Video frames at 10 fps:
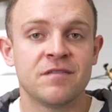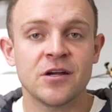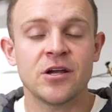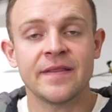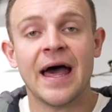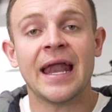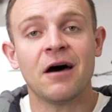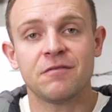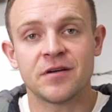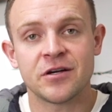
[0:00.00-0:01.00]
figuring that
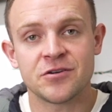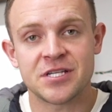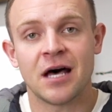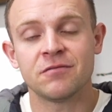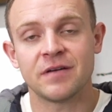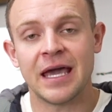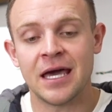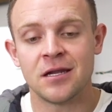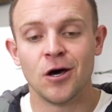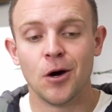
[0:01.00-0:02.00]
out for yourself
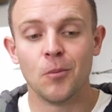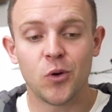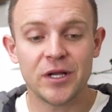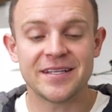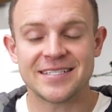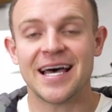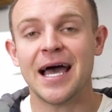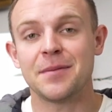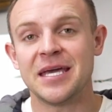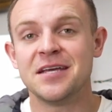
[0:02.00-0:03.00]
and putting the
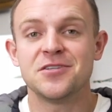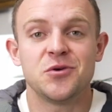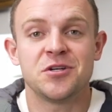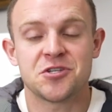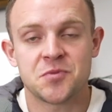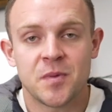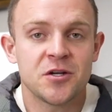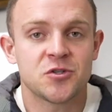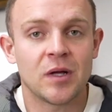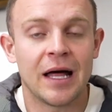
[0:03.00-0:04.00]
time into your
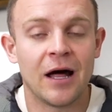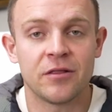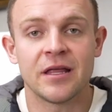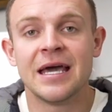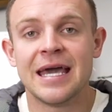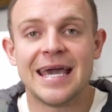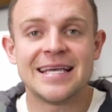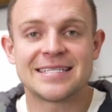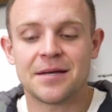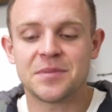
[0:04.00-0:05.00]
spiritual health
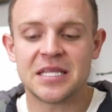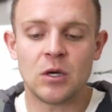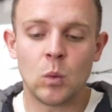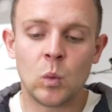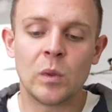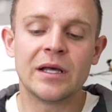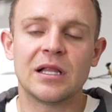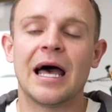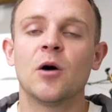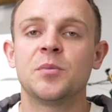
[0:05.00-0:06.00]
is something that
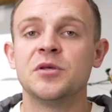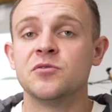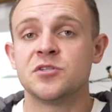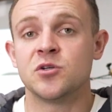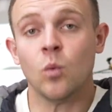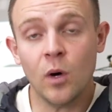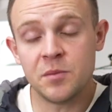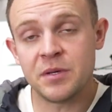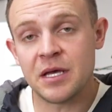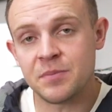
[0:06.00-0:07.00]
will help you to,
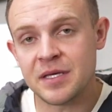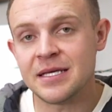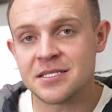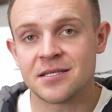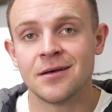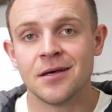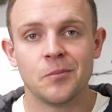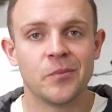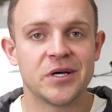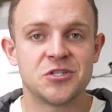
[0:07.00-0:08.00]
one, be at peace,
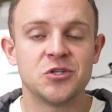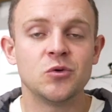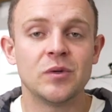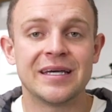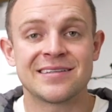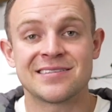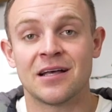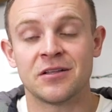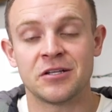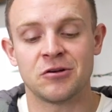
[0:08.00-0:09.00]
but two,
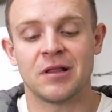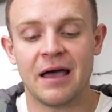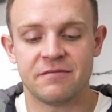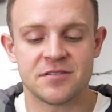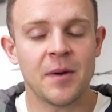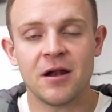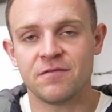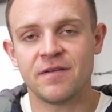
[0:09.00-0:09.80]
excel in your life. As a matter